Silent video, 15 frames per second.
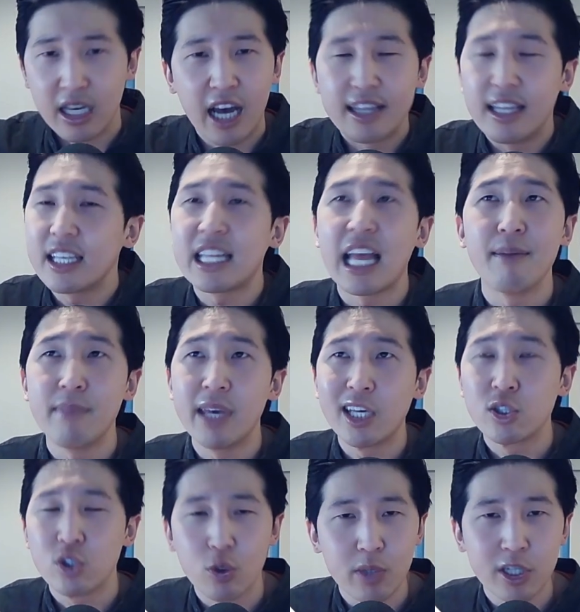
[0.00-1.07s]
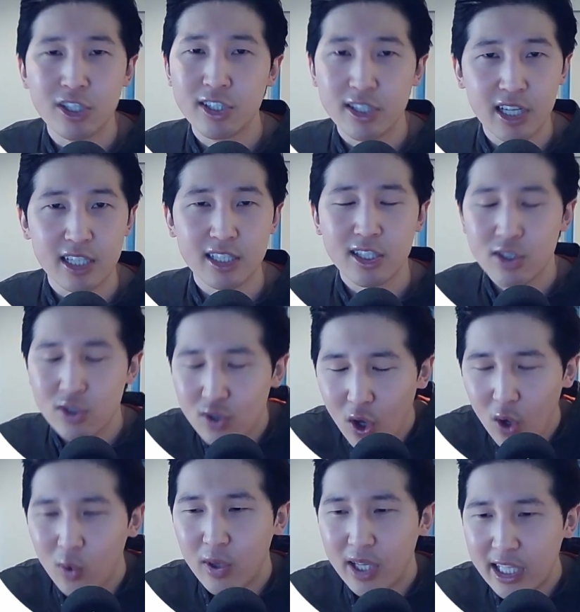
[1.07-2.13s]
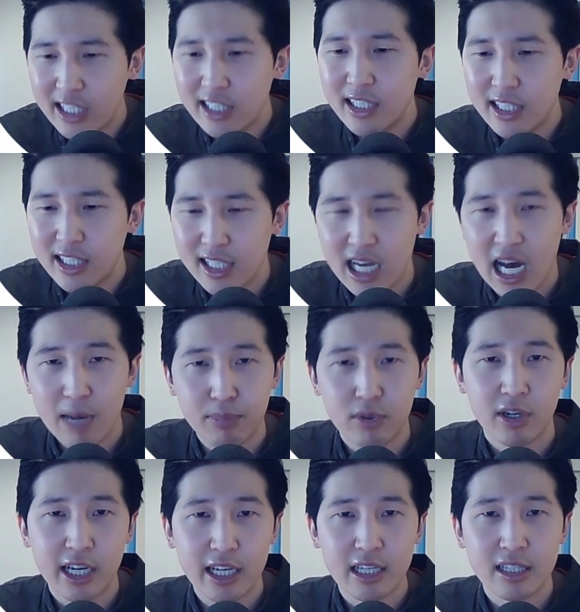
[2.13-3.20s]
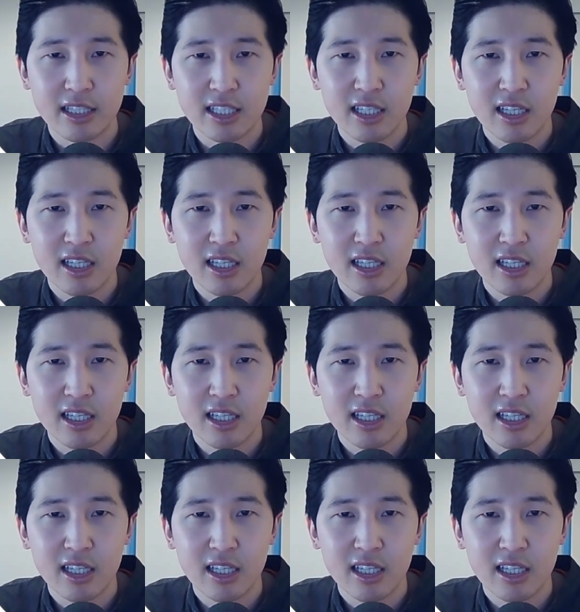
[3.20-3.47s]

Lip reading: I think that makes so much sense. So easy to comprehend.